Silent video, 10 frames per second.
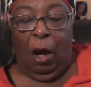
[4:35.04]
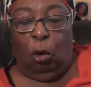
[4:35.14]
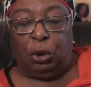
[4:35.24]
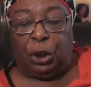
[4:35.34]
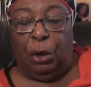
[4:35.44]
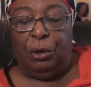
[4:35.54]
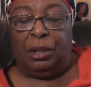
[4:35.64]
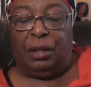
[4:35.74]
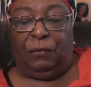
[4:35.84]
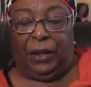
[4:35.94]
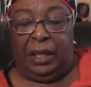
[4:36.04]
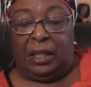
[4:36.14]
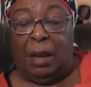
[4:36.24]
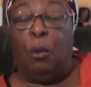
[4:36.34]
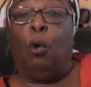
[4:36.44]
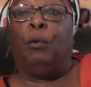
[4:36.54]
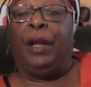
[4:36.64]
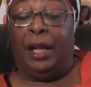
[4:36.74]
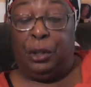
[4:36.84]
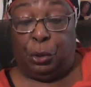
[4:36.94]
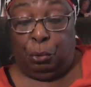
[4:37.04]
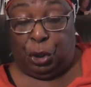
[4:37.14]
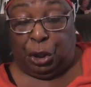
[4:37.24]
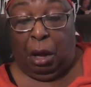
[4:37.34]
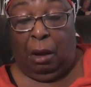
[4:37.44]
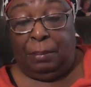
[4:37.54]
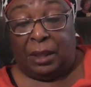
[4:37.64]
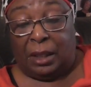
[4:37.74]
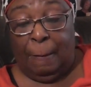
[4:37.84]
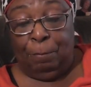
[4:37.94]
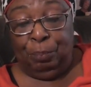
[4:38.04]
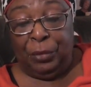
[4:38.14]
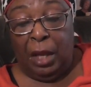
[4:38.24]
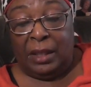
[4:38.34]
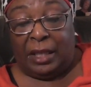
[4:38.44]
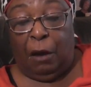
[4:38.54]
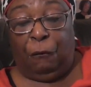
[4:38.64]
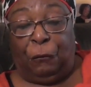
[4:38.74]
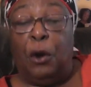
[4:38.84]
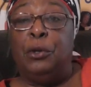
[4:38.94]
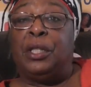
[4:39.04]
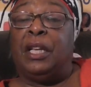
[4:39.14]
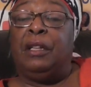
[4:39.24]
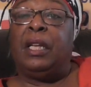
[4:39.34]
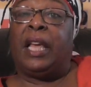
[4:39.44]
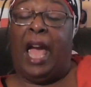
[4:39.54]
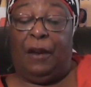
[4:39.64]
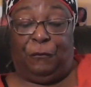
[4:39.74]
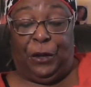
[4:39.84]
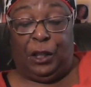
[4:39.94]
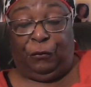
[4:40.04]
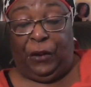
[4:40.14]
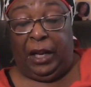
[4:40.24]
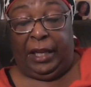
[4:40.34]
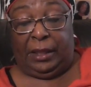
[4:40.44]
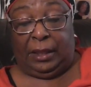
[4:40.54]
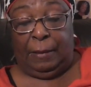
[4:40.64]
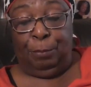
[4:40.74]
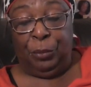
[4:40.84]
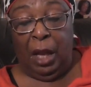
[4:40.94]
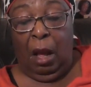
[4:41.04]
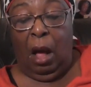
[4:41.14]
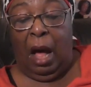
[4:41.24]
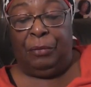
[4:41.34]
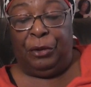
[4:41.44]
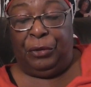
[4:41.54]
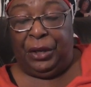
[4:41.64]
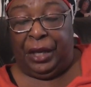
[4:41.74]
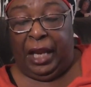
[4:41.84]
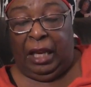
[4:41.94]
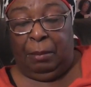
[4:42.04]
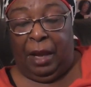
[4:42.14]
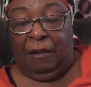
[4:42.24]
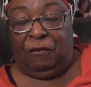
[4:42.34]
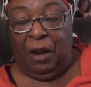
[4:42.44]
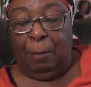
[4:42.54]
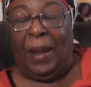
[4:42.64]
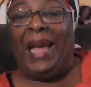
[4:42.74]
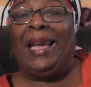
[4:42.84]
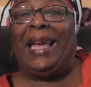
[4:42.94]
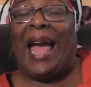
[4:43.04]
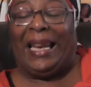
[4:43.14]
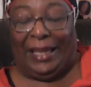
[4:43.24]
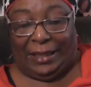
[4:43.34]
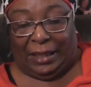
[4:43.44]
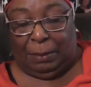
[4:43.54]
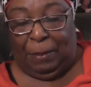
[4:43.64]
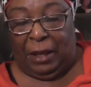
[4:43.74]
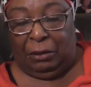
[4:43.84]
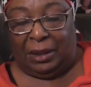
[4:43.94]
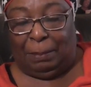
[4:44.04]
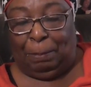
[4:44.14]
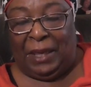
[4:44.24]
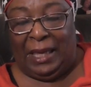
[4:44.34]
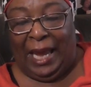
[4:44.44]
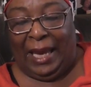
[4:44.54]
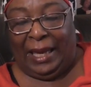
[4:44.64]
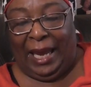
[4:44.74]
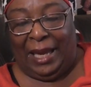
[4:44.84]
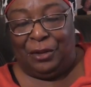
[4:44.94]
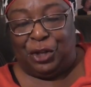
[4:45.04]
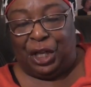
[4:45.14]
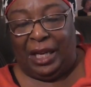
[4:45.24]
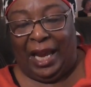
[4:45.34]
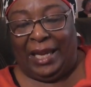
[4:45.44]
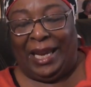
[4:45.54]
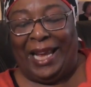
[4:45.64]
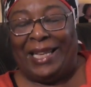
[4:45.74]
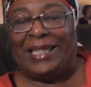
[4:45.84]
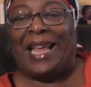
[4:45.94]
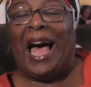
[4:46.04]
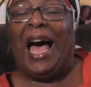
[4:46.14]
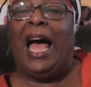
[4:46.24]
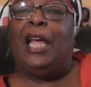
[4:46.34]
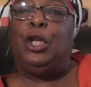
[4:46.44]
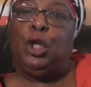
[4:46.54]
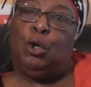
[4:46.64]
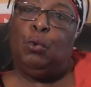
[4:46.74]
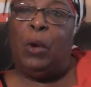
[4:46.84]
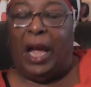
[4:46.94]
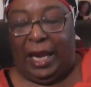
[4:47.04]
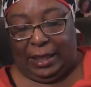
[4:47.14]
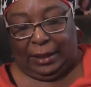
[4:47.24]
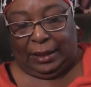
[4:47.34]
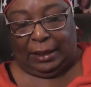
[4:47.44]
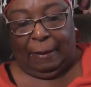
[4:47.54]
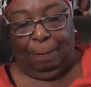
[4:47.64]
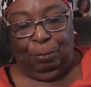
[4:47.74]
Alternatively, some Oriental shops sell frozen catfish fillets under the name of pangasius, spelled P A N G A S I U S.